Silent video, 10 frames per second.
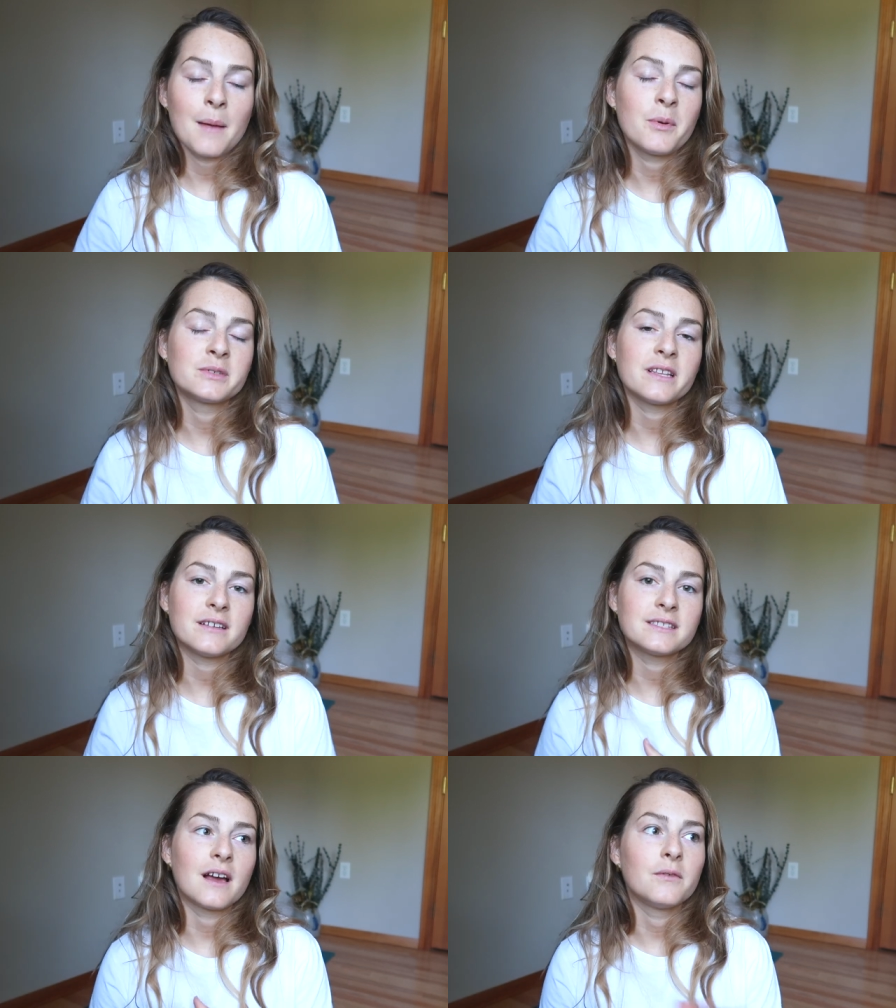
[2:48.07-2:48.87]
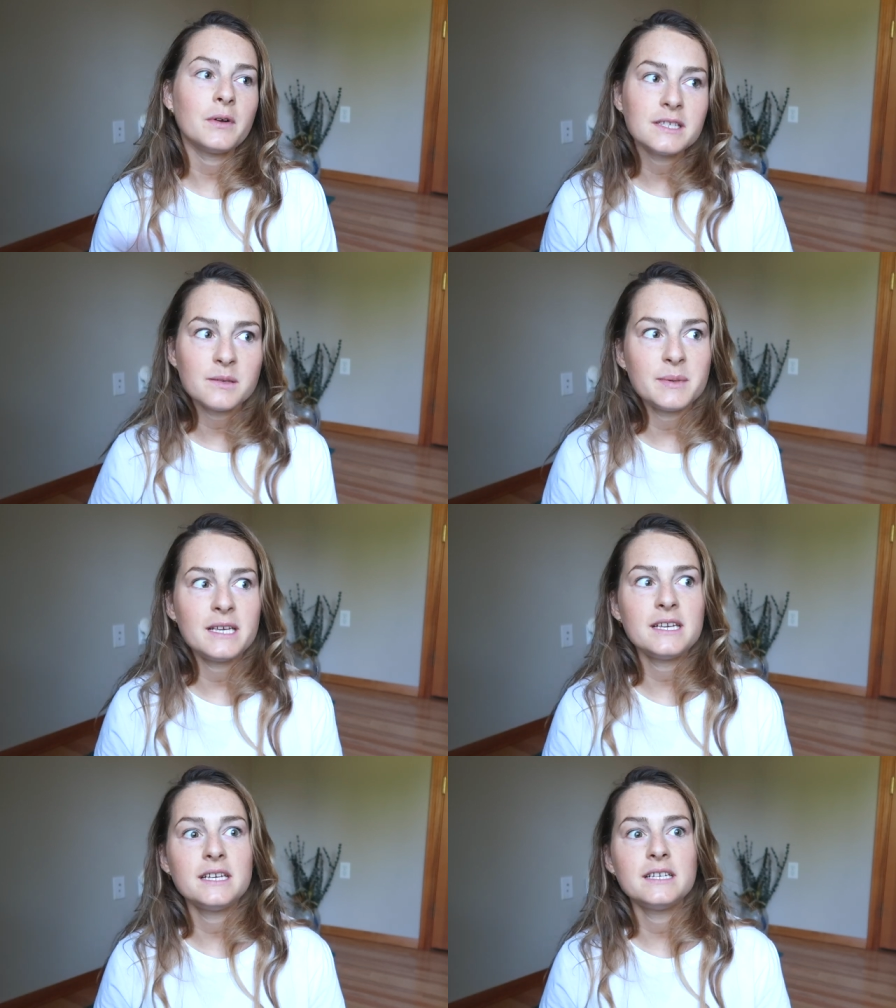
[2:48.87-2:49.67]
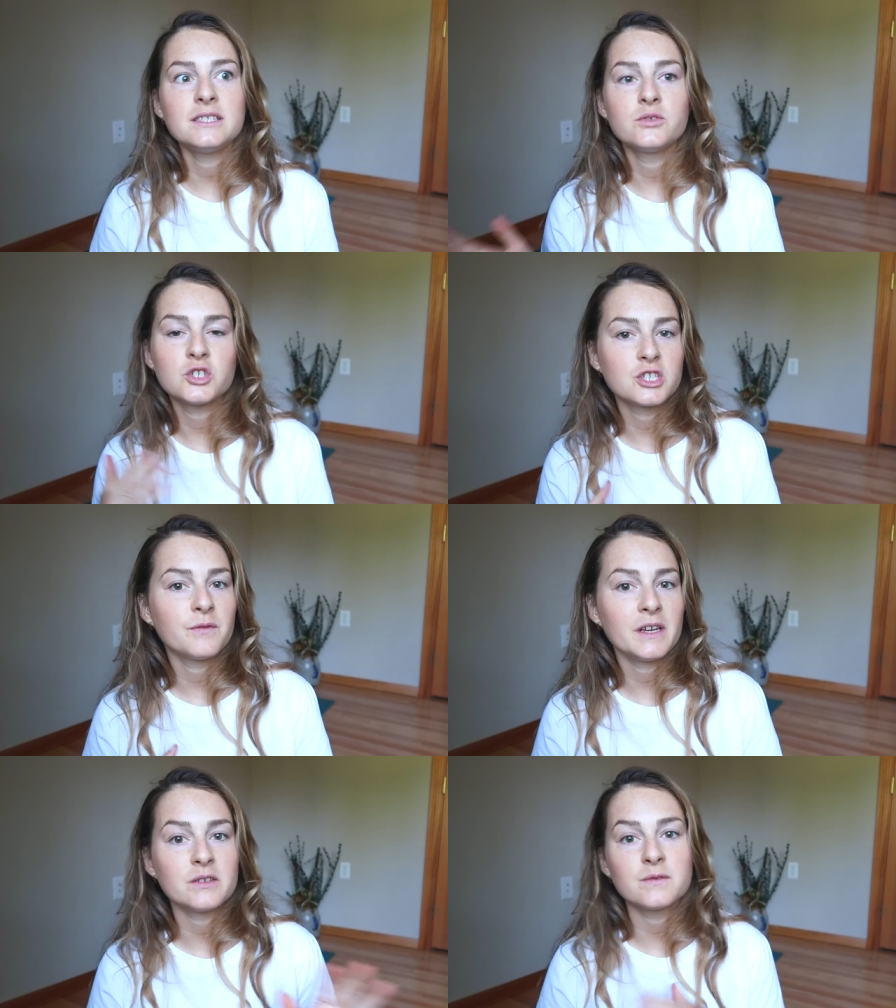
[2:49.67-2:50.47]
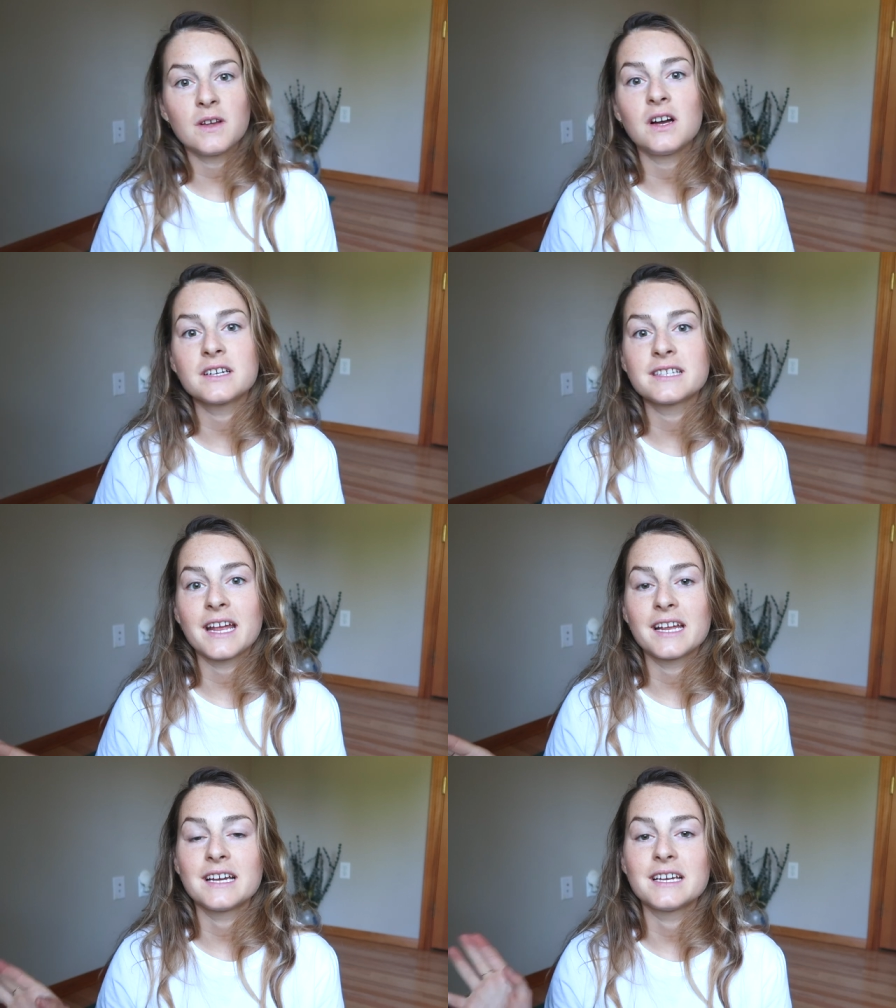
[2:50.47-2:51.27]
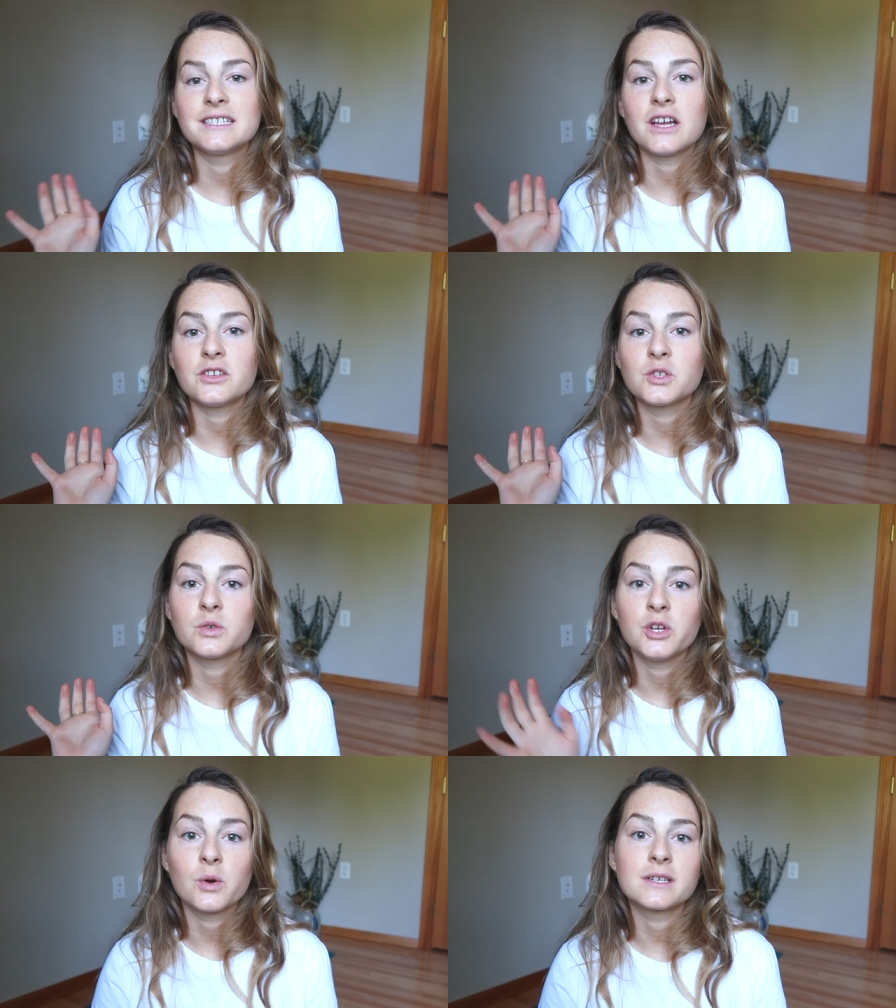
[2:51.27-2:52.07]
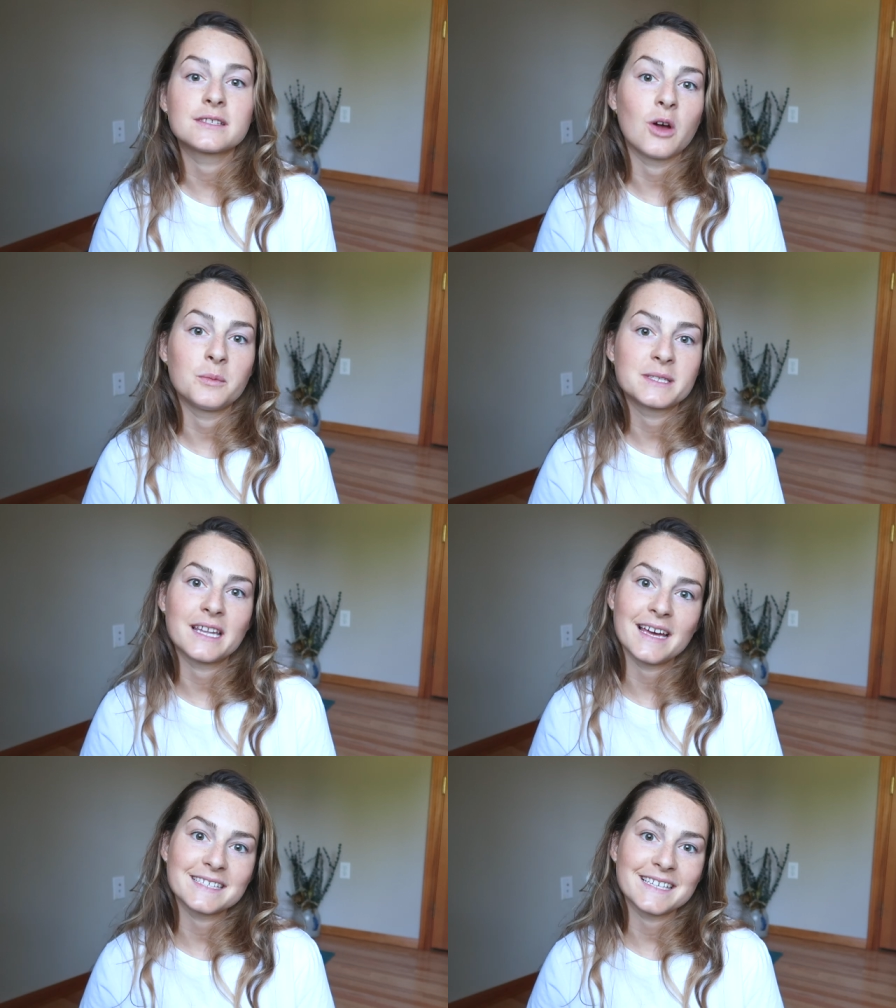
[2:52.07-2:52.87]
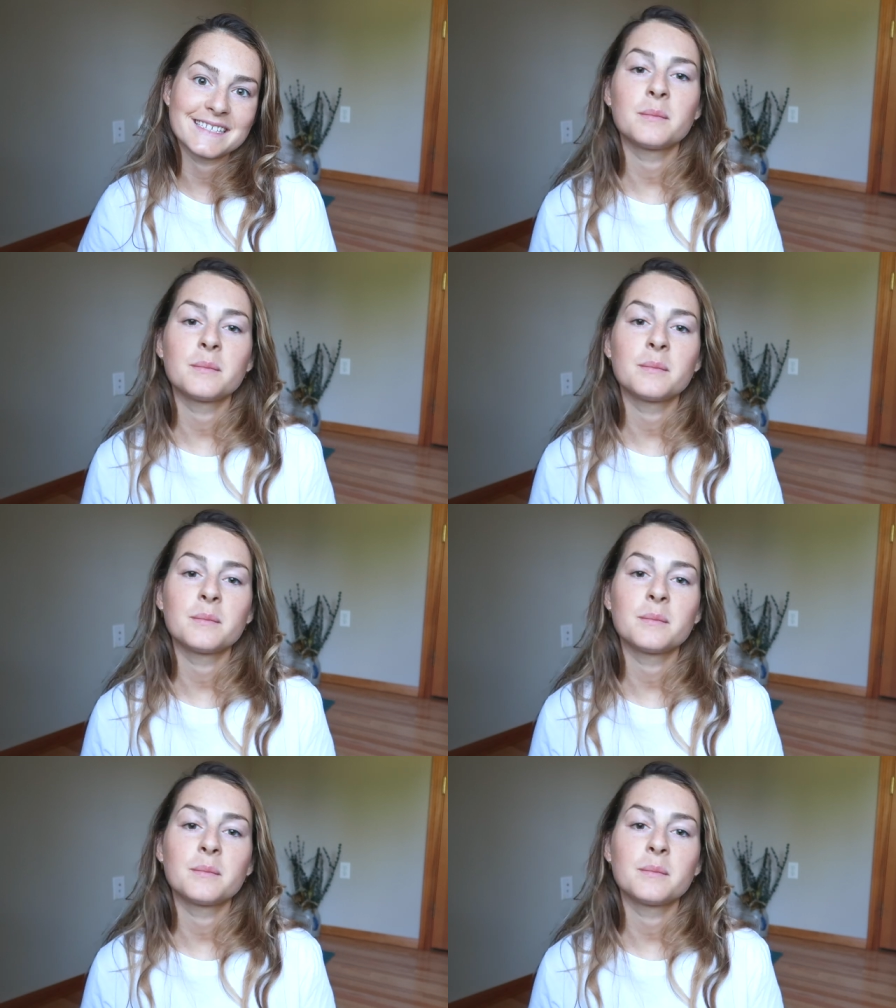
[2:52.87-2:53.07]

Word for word: I post lots of recipes, nutrition videos, vlogs, and also yoga sculpt classes.